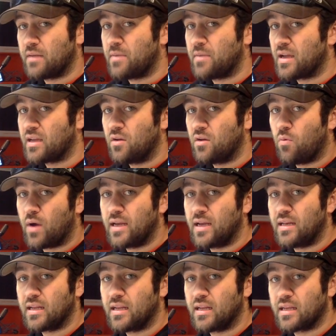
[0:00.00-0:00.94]
I'm not going to
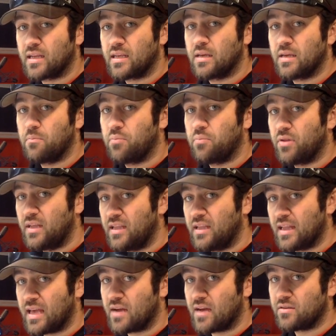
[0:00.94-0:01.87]
widen it
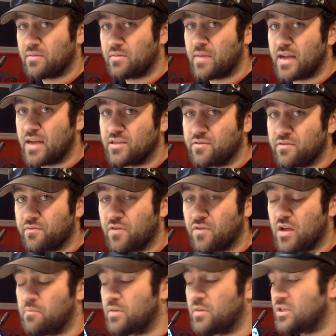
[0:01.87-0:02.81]
completely out to match the
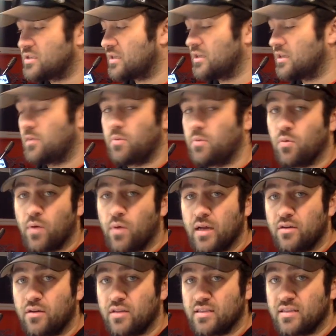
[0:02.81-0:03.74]
front, but just a little bit
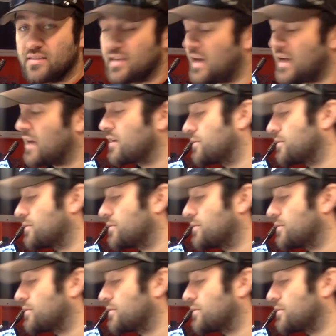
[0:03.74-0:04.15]
wider than stock.